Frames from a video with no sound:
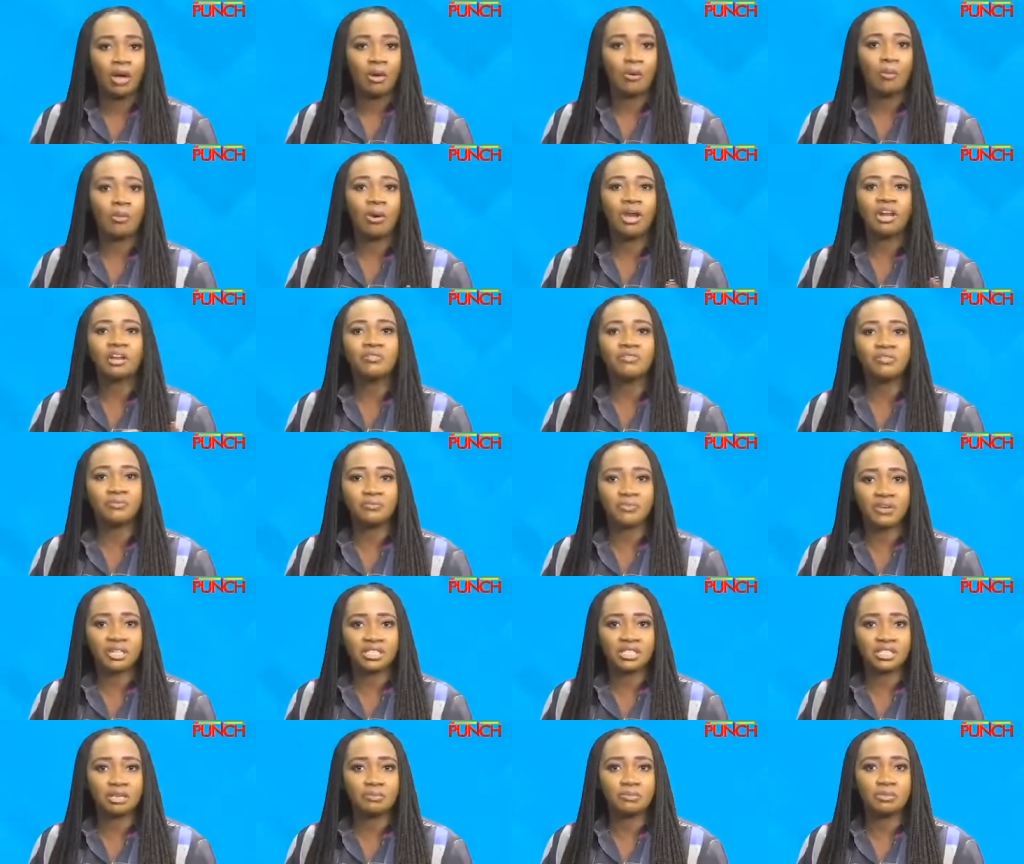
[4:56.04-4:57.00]
One of the
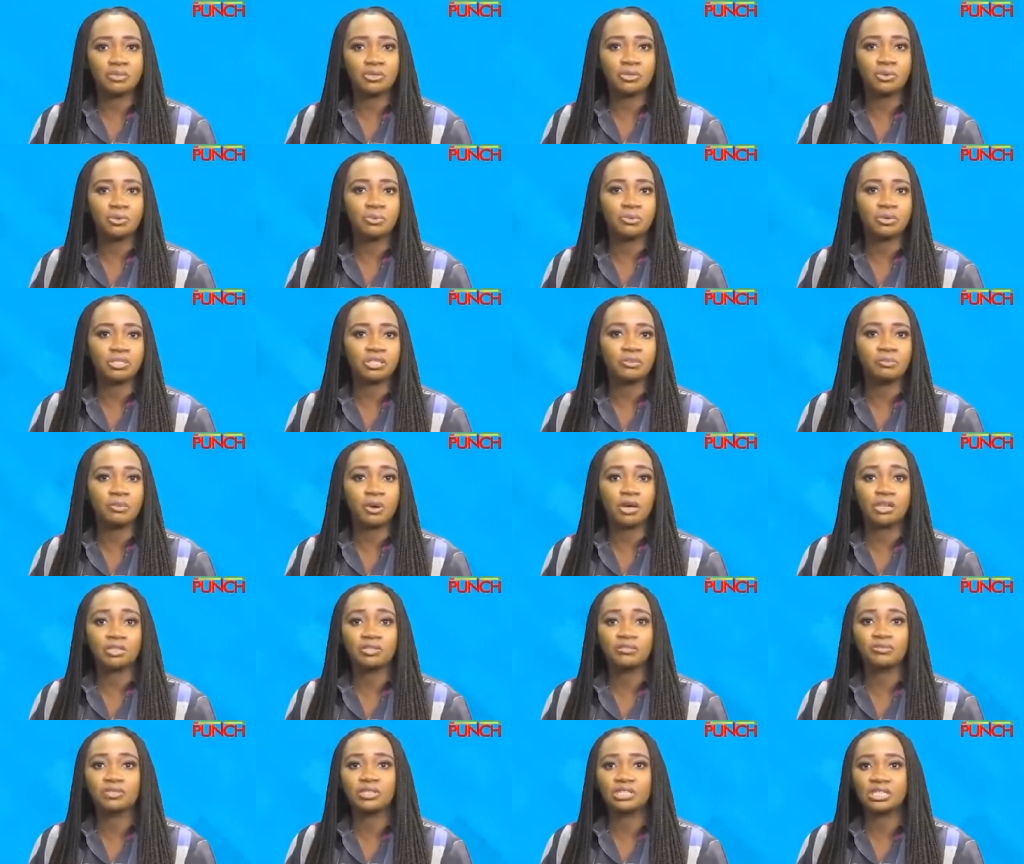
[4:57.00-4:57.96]
victims, who was
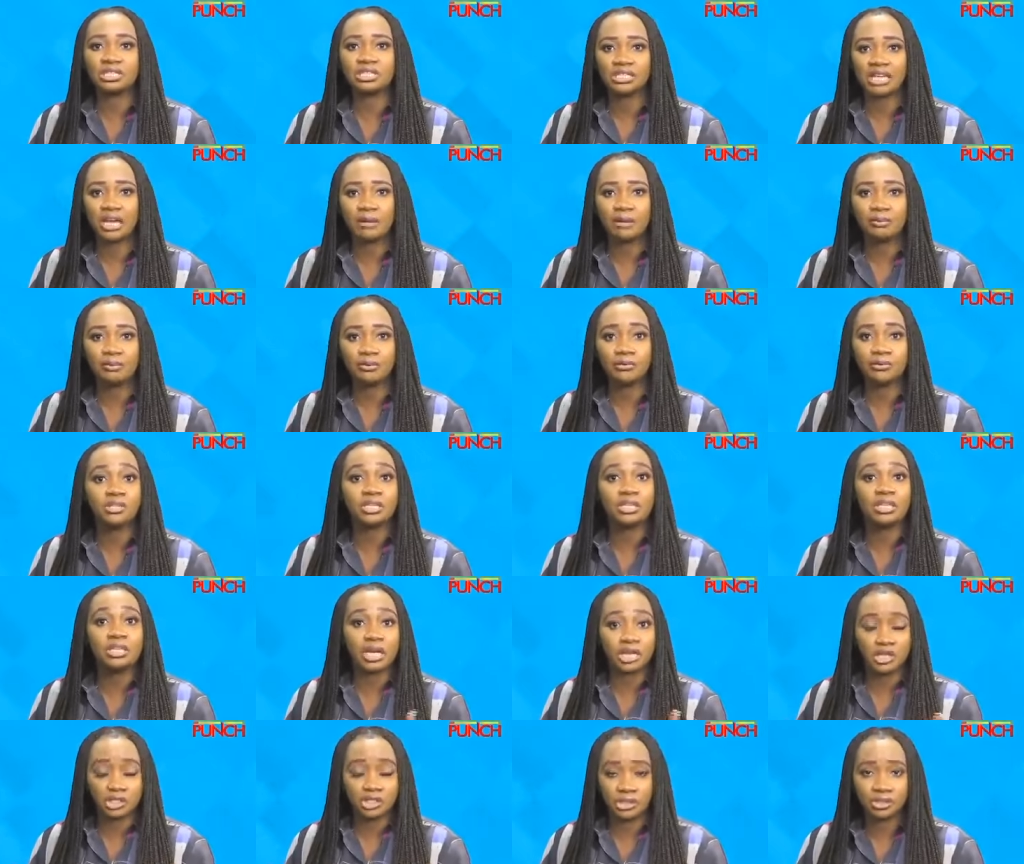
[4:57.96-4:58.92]
part of the disciples,
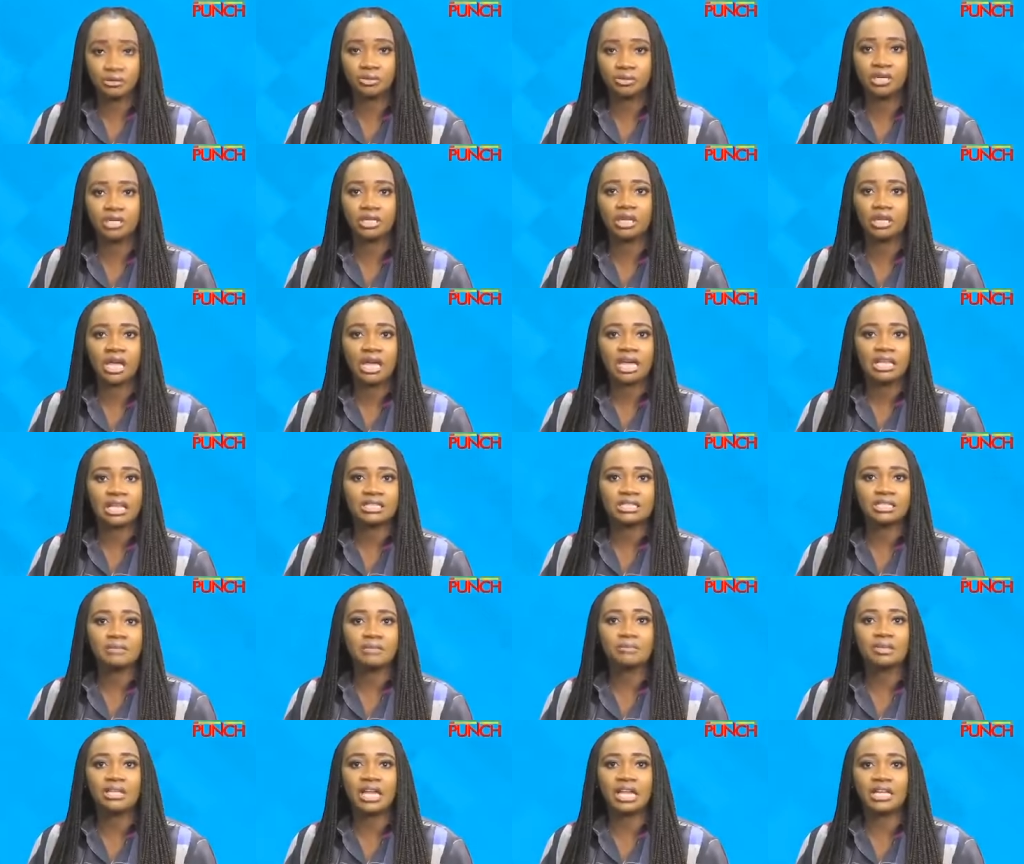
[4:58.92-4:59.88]
a Nigerian,
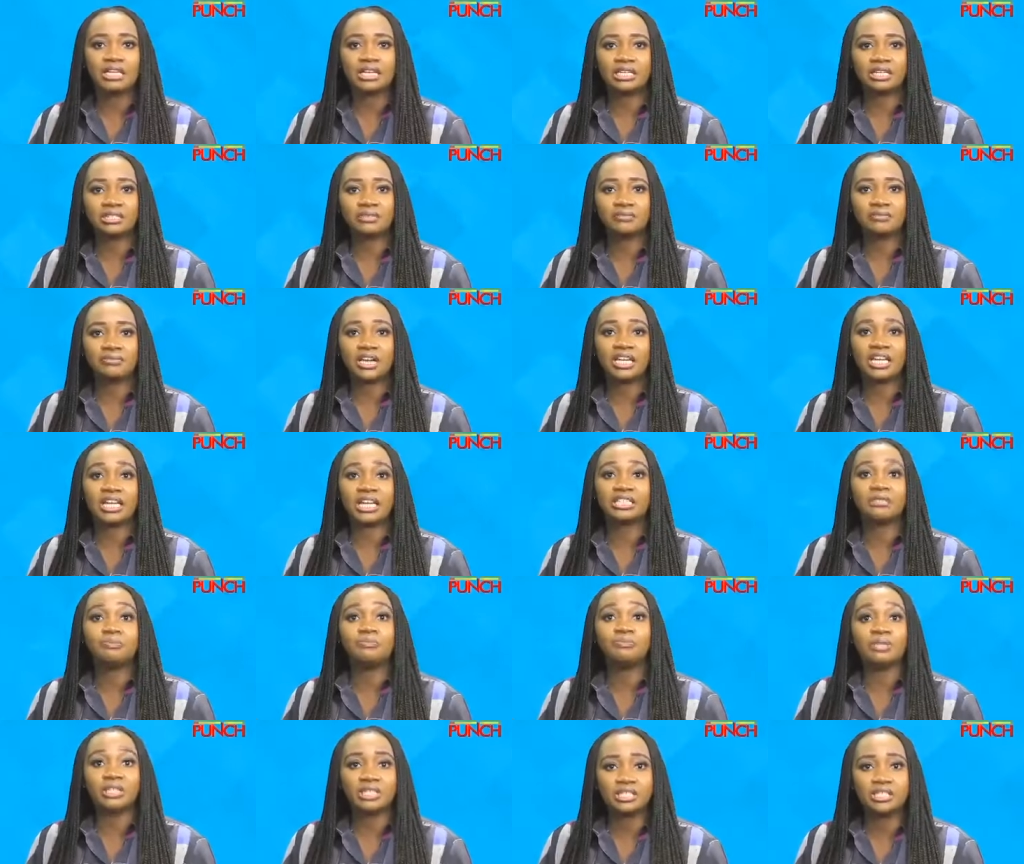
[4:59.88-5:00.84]
simply identified
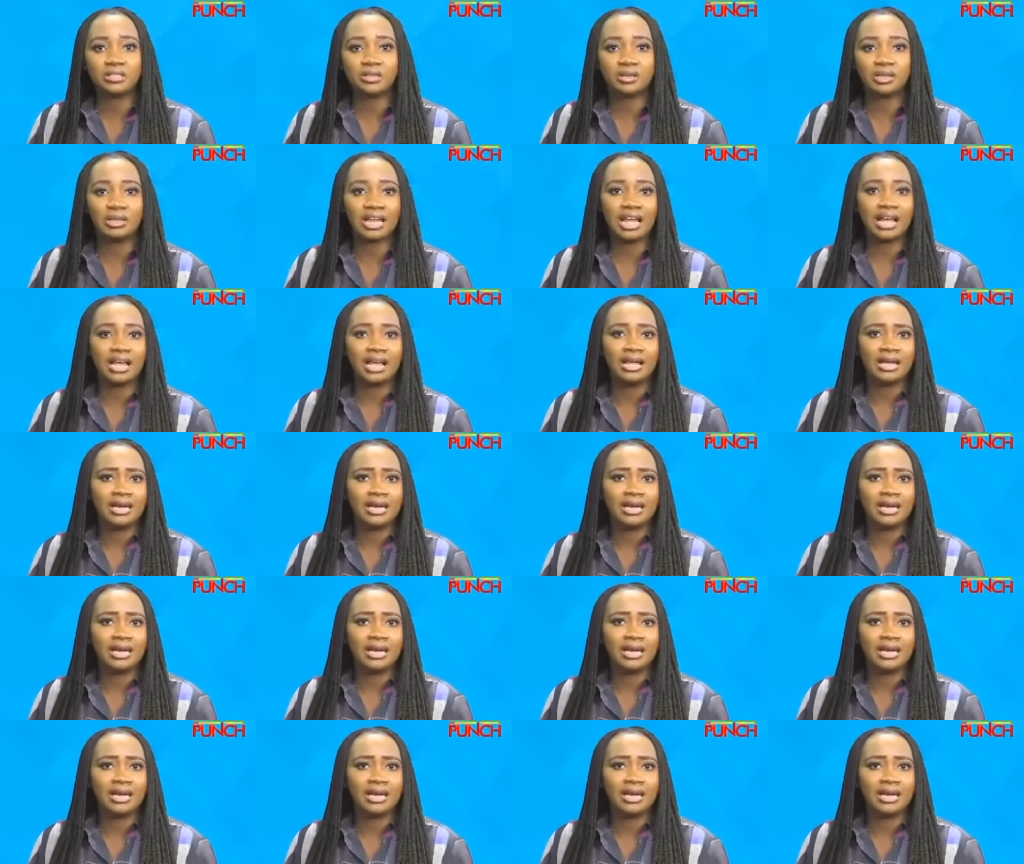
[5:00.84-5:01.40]
as Bisola,